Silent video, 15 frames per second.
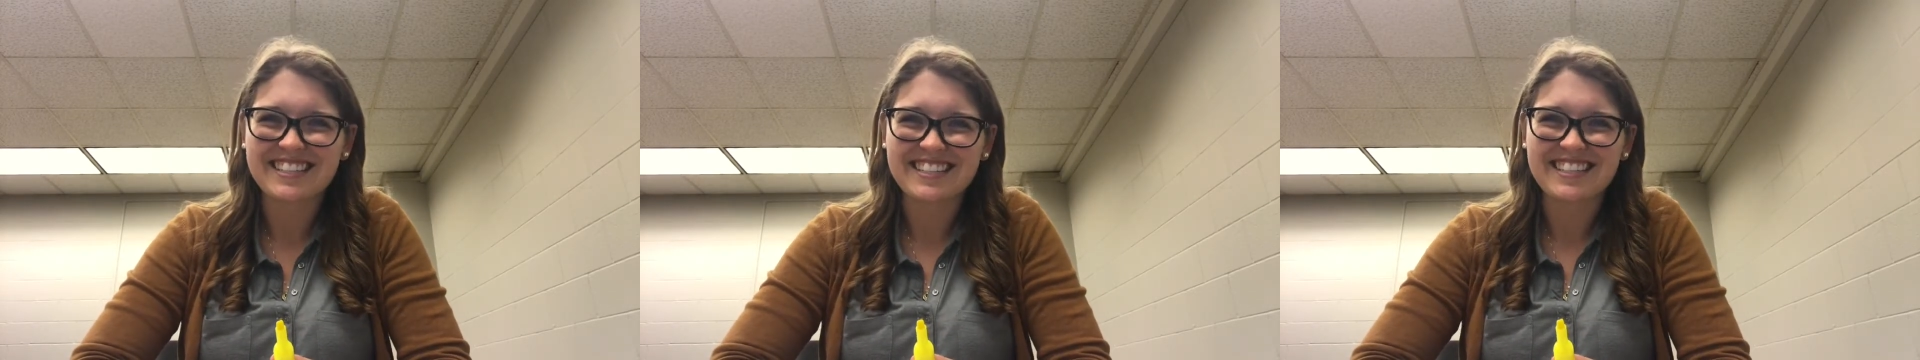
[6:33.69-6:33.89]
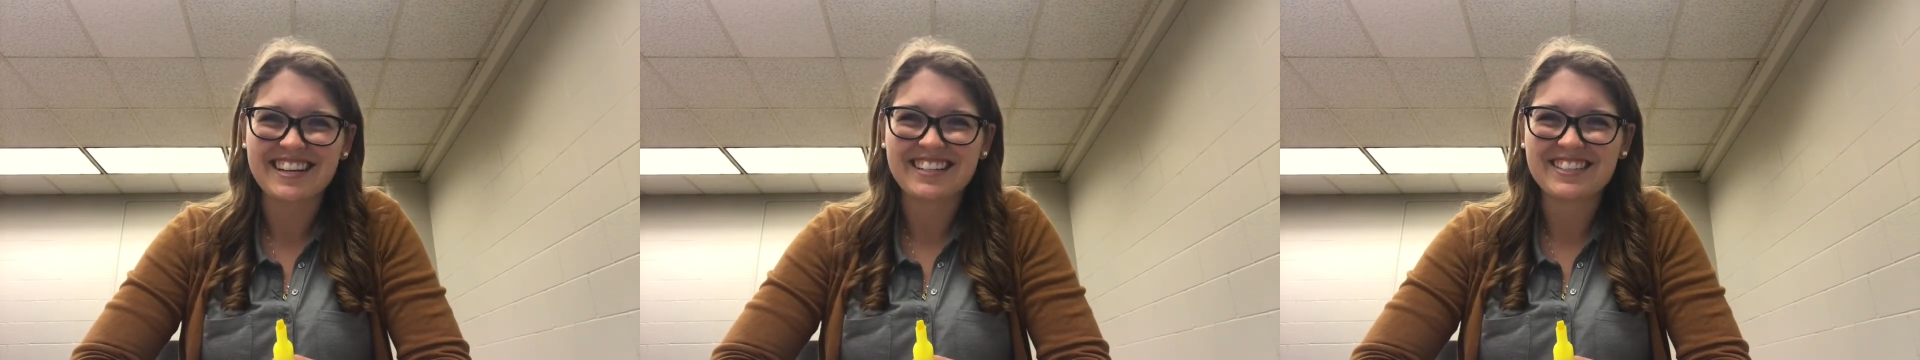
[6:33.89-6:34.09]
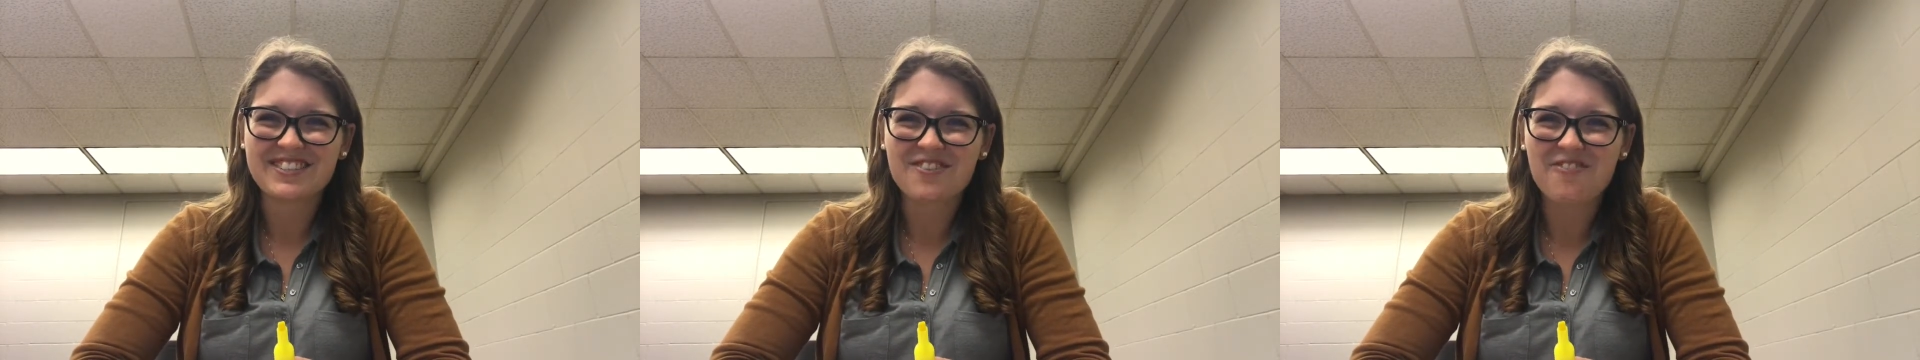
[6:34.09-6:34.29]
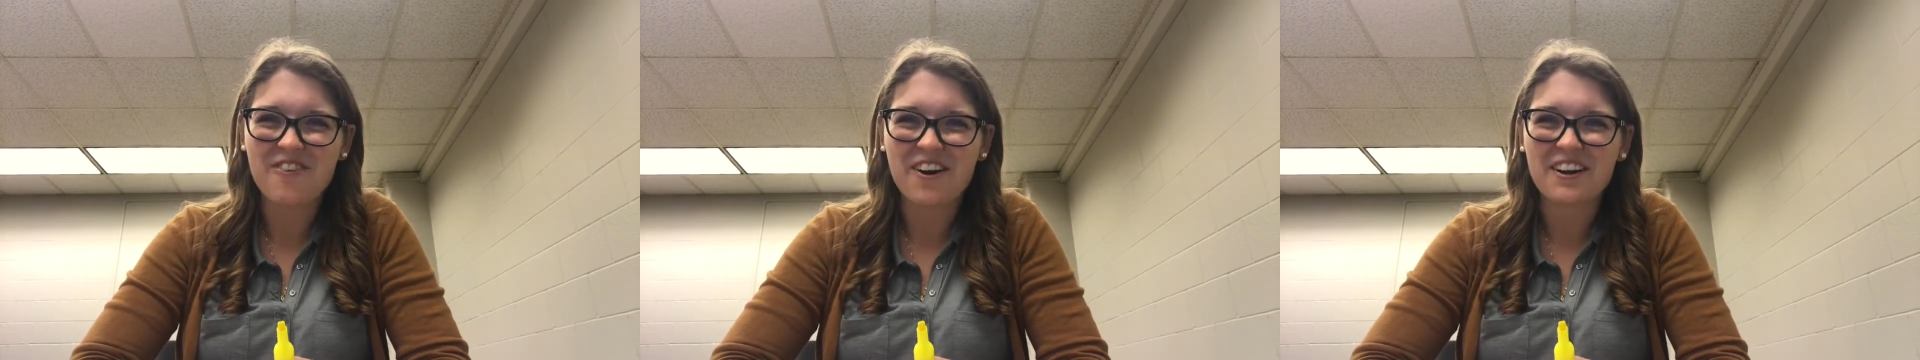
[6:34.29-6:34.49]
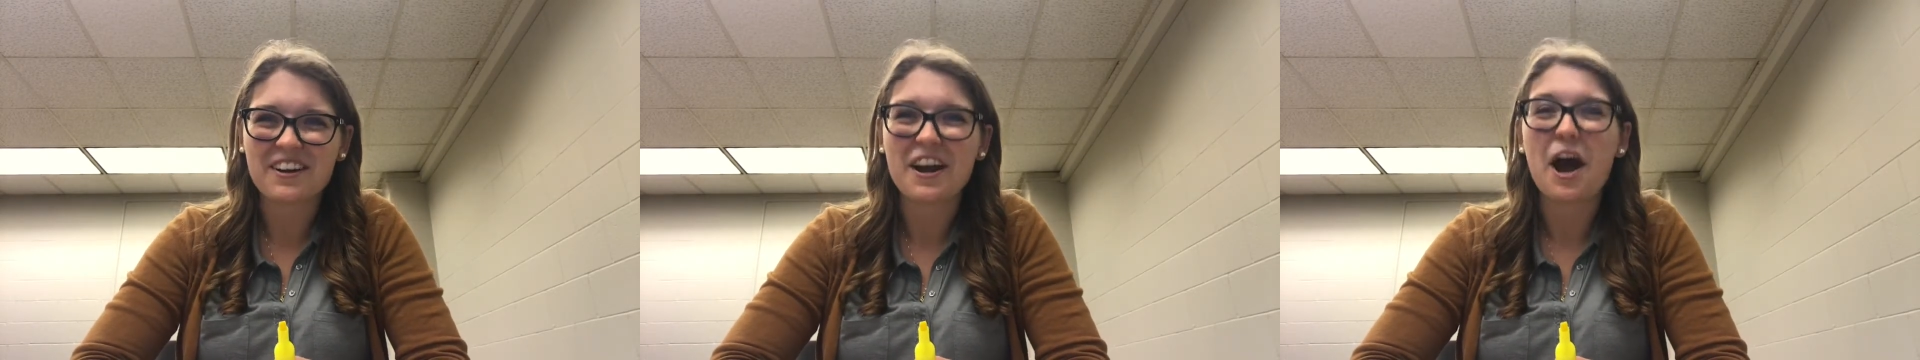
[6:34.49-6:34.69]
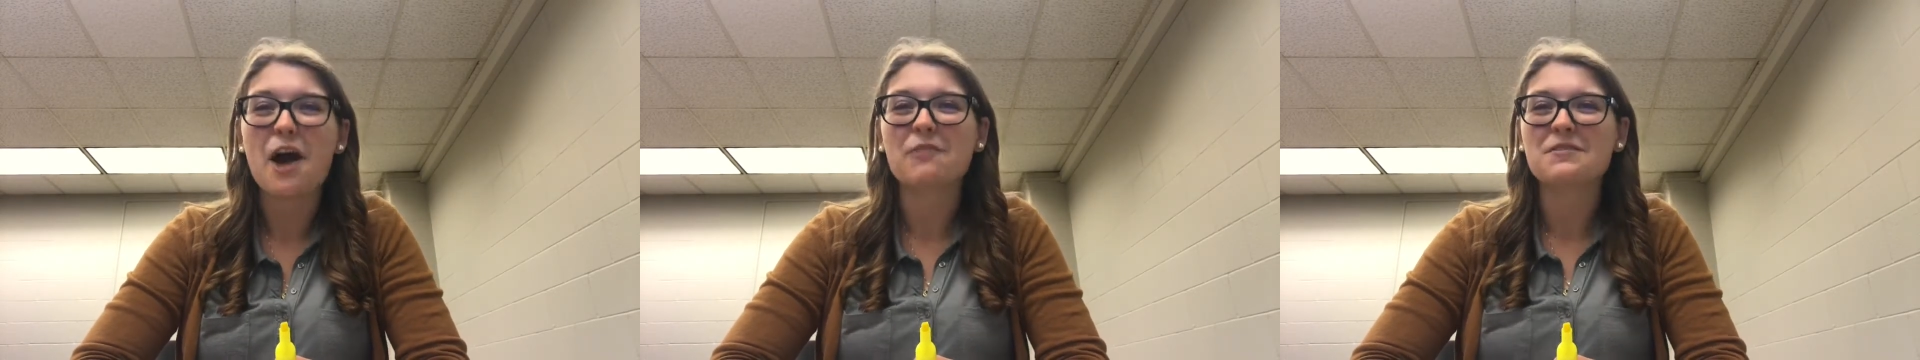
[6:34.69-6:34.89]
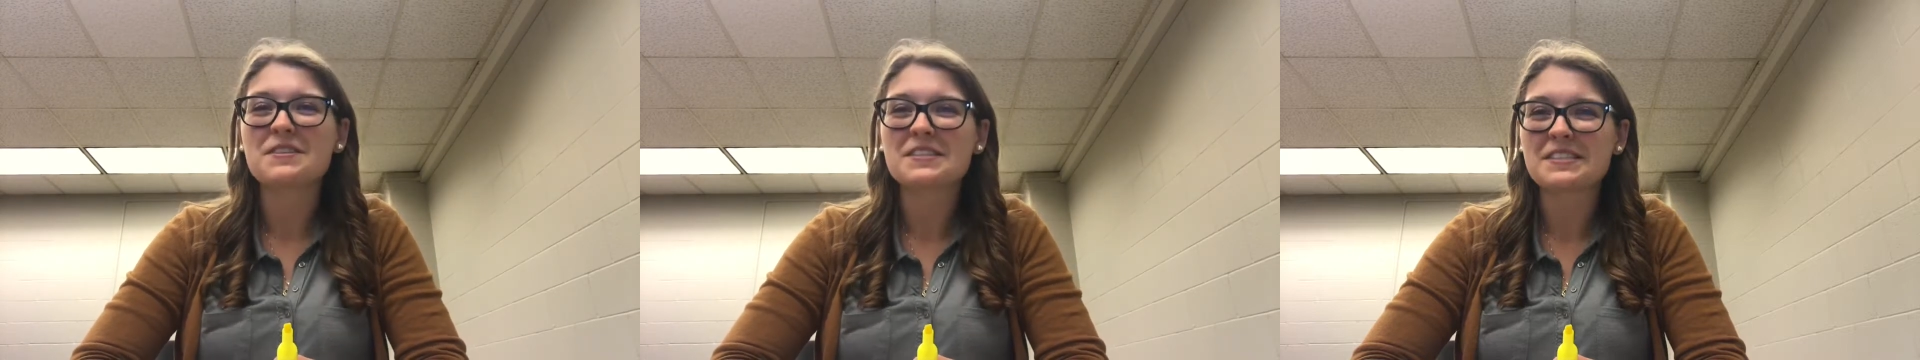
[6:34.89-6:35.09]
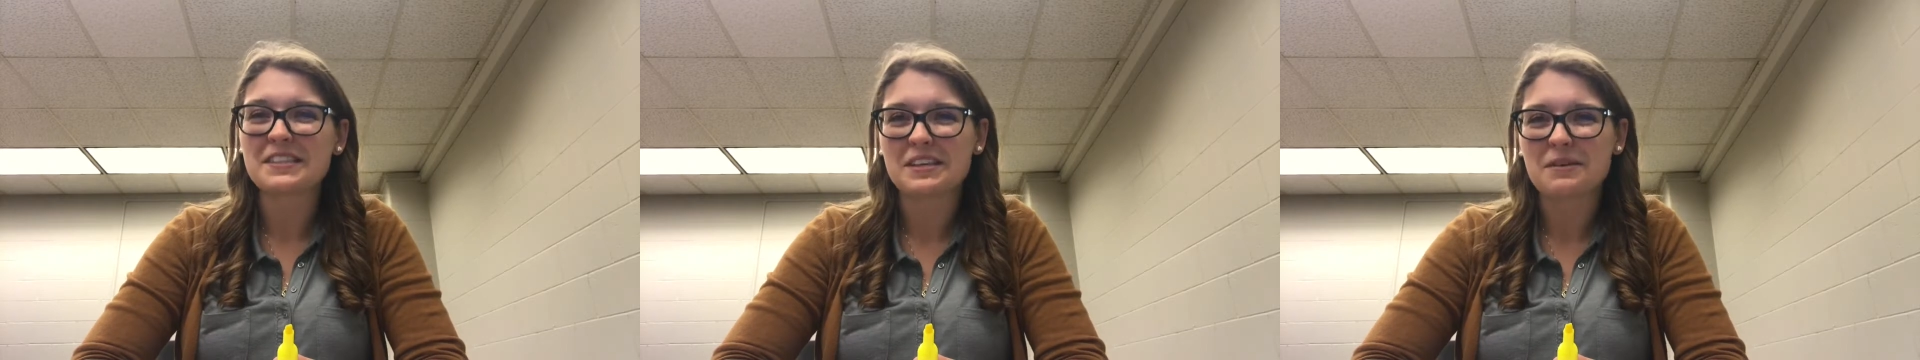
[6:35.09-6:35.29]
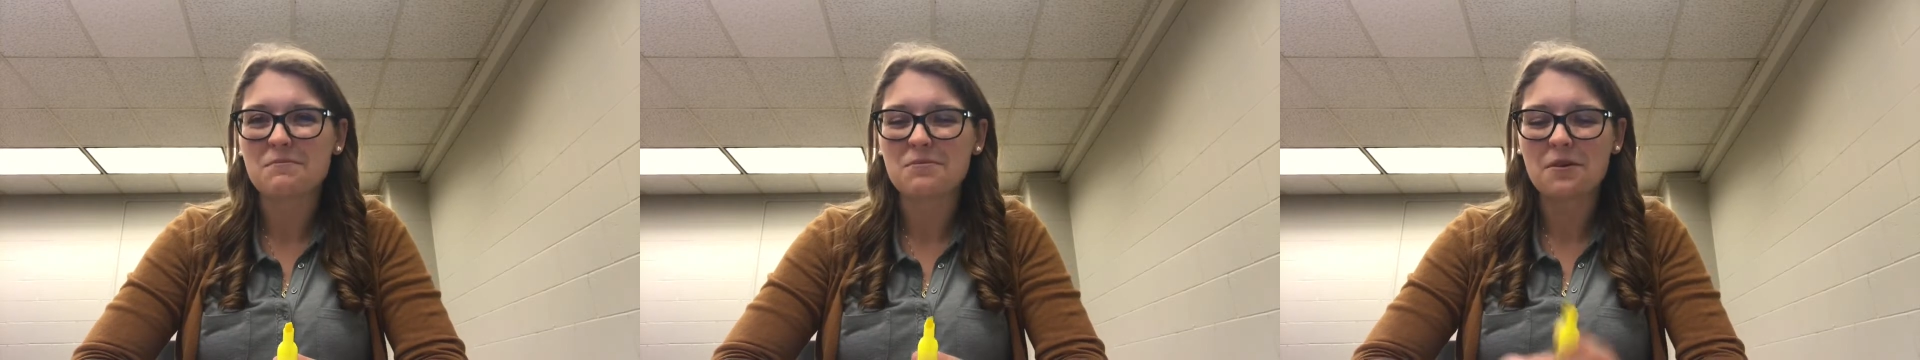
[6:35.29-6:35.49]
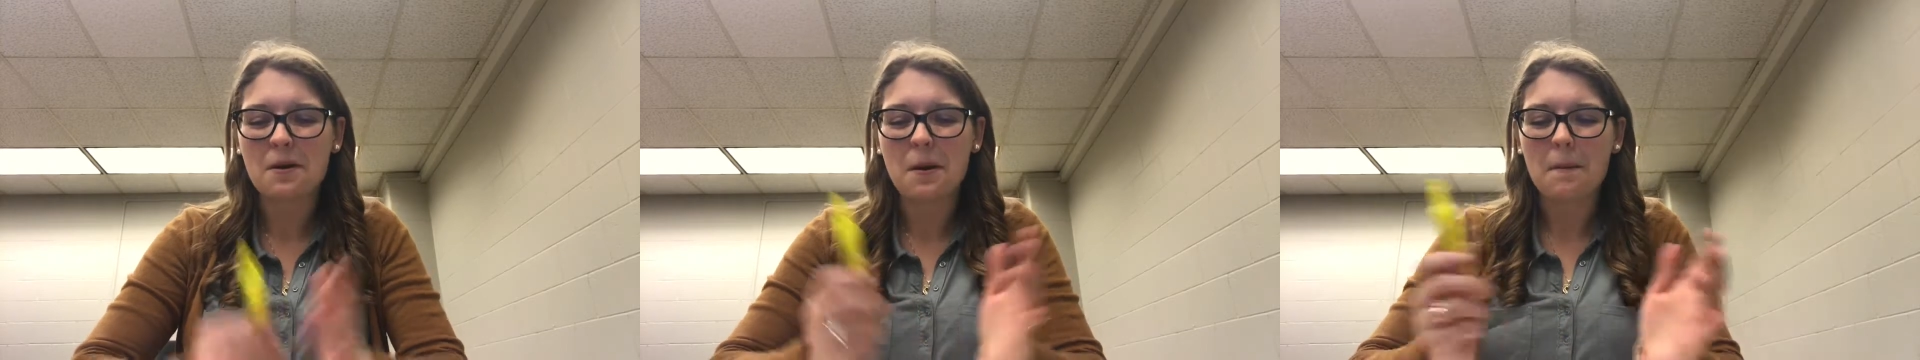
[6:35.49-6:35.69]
stanza 1 of Sleep